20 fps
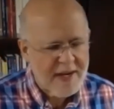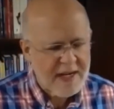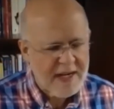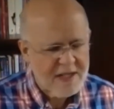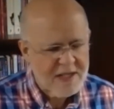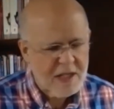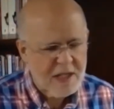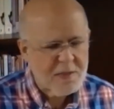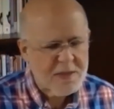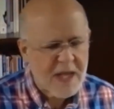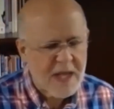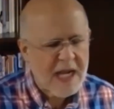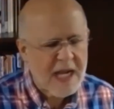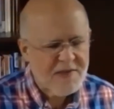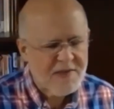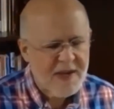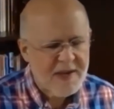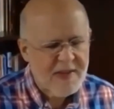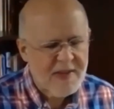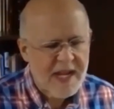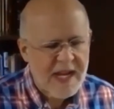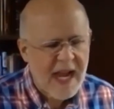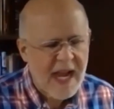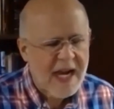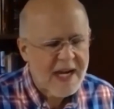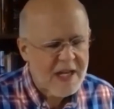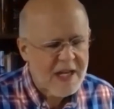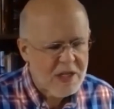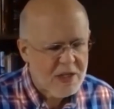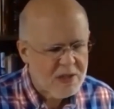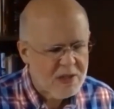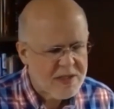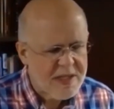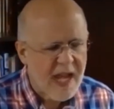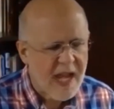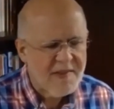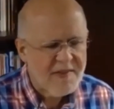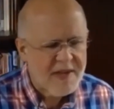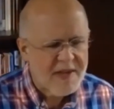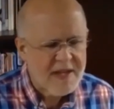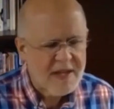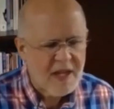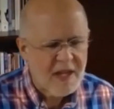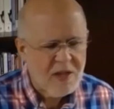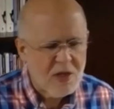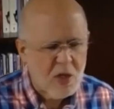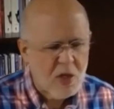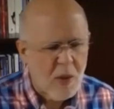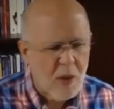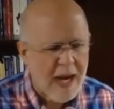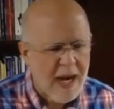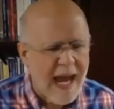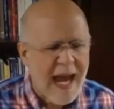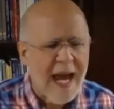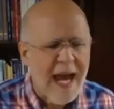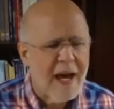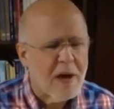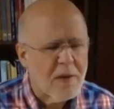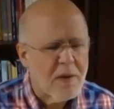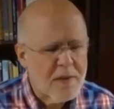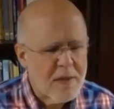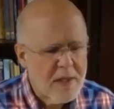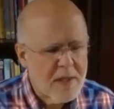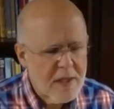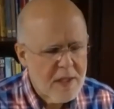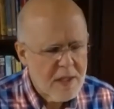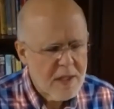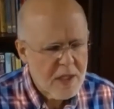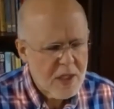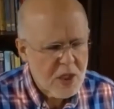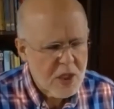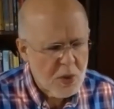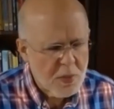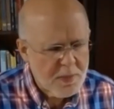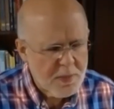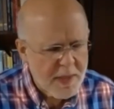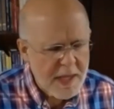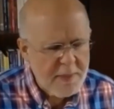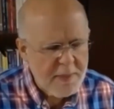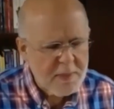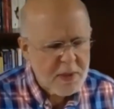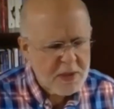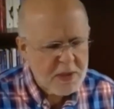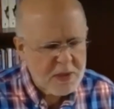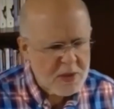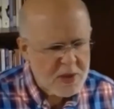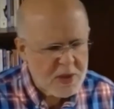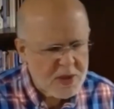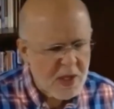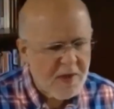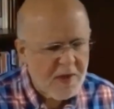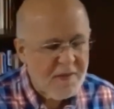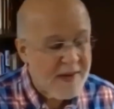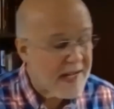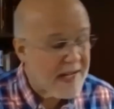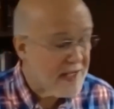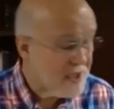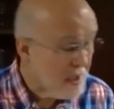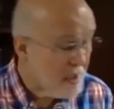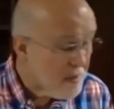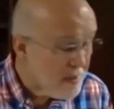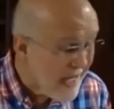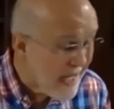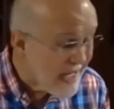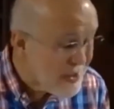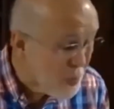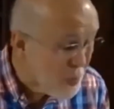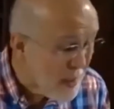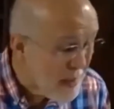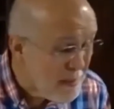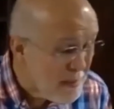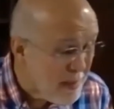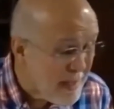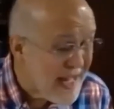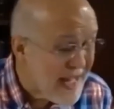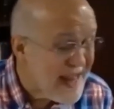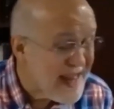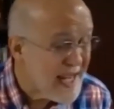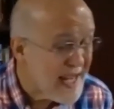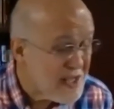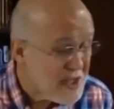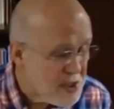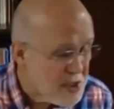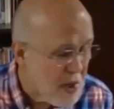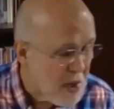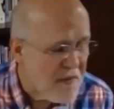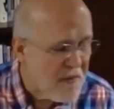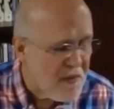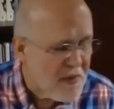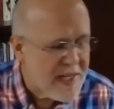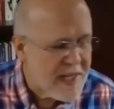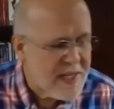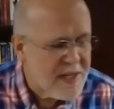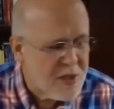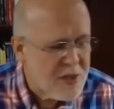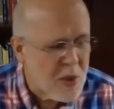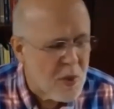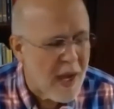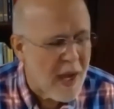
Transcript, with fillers: And sometimes, Father God, in your sovereignty, you allow your people to suffer, and sometimes we bring that suffering to